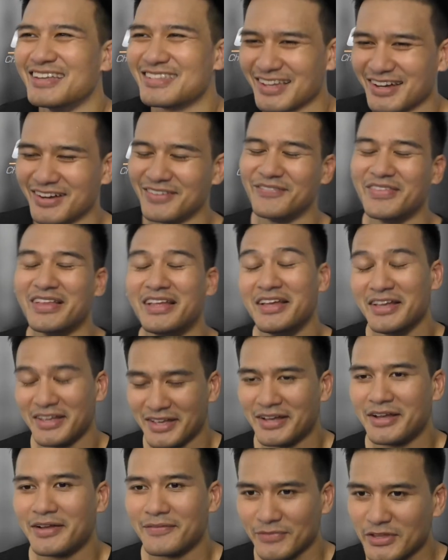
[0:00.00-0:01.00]
so,
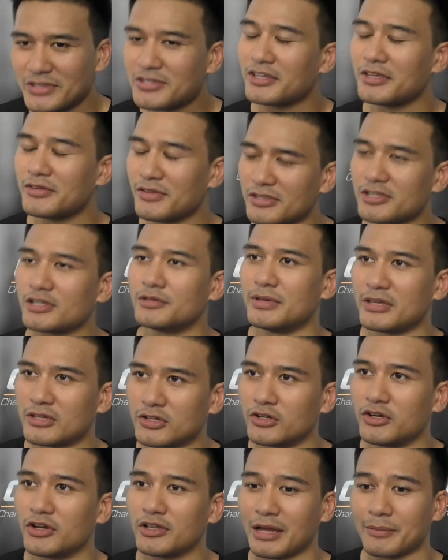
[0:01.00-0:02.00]
this is going to be
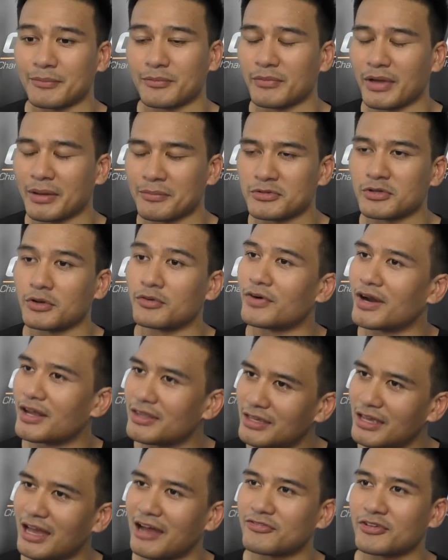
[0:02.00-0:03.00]
good. I'm, I'm so
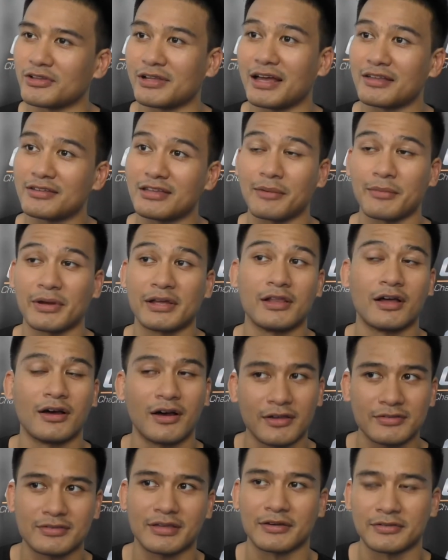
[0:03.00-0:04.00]
ready after last time I
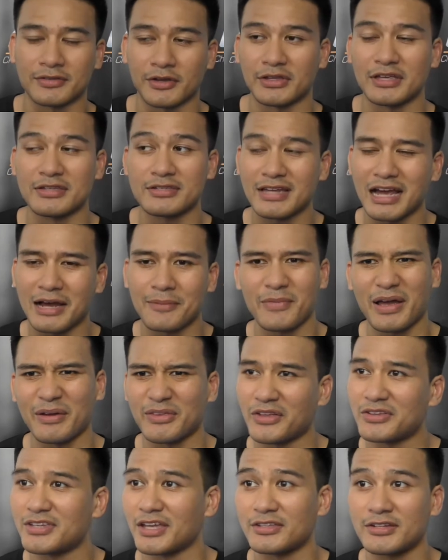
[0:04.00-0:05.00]
lost. Uh, so this time, I
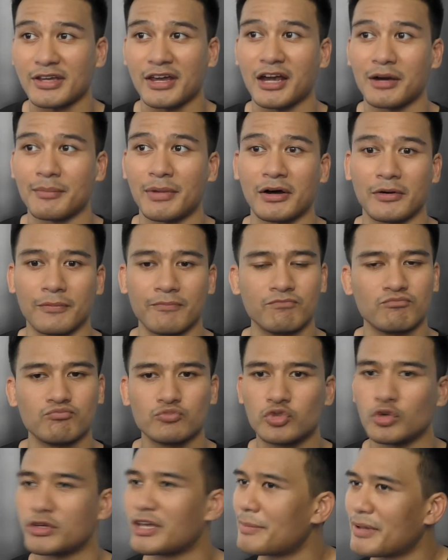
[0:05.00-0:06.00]
don't just care about
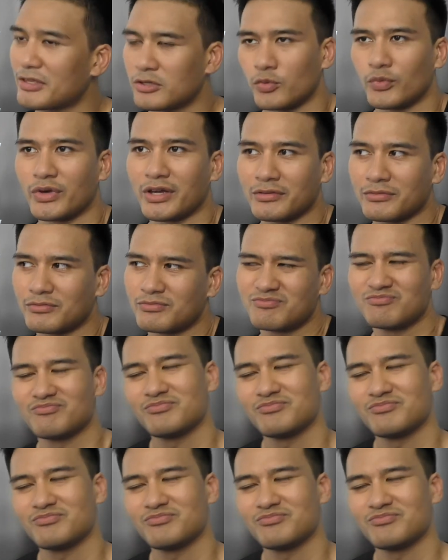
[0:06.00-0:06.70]
to get back to win.